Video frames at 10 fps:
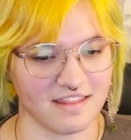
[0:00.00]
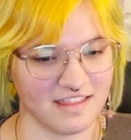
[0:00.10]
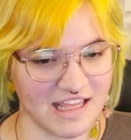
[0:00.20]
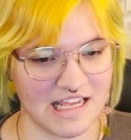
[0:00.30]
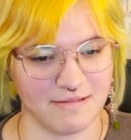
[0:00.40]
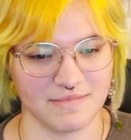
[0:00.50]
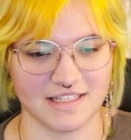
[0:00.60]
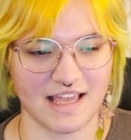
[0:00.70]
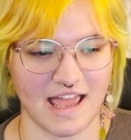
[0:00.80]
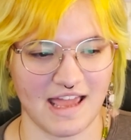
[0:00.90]
themes,
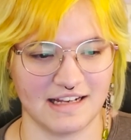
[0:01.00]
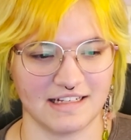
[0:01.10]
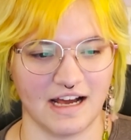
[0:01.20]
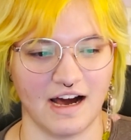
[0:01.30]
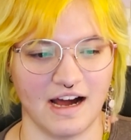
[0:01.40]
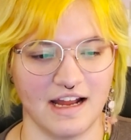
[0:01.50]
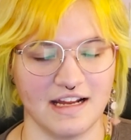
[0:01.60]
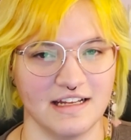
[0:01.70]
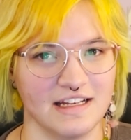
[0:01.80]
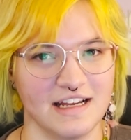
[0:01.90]
and
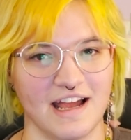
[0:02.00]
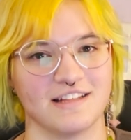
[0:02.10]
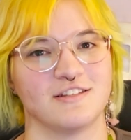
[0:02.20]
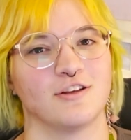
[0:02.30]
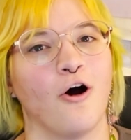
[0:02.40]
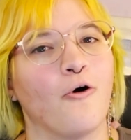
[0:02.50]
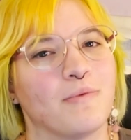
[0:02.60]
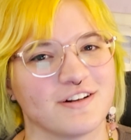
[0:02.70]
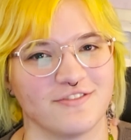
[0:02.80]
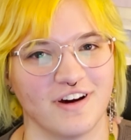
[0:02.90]
I had so
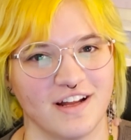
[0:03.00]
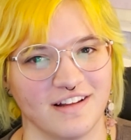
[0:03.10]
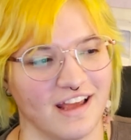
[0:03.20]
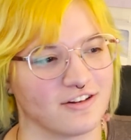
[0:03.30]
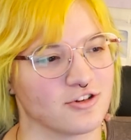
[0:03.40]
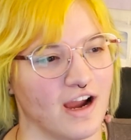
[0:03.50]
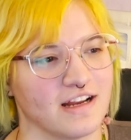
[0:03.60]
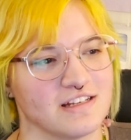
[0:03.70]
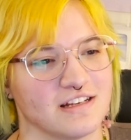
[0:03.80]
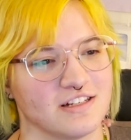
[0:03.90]
much fun
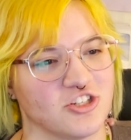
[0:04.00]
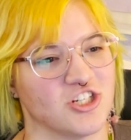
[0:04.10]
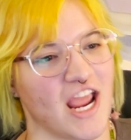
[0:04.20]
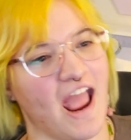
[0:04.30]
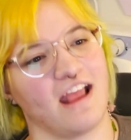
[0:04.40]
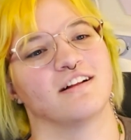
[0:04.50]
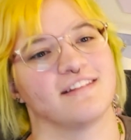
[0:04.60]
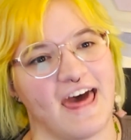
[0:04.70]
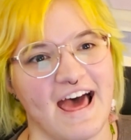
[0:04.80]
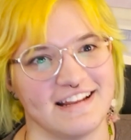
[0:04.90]
trying to channel
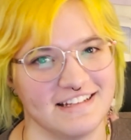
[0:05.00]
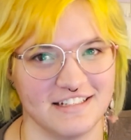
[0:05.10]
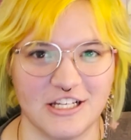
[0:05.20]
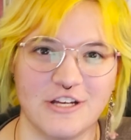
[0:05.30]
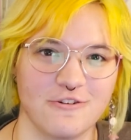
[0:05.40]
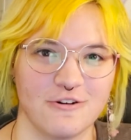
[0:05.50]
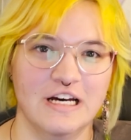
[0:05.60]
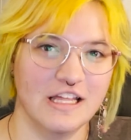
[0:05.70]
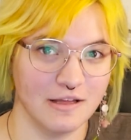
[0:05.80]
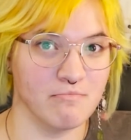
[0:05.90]
that into
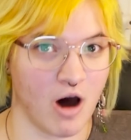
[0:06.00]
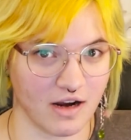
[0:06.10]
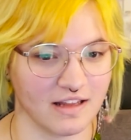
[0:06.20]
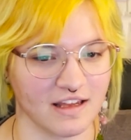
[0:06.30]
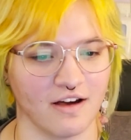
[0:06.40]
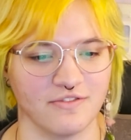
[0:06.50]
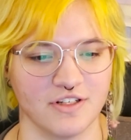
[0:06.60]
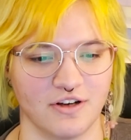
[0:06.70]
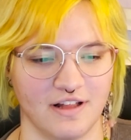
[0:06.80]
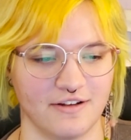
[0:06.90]
the modeling of the
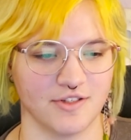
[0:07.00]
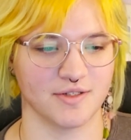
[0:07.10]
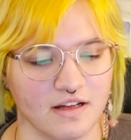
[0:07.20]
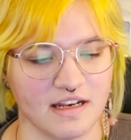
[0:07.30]
dollhouse.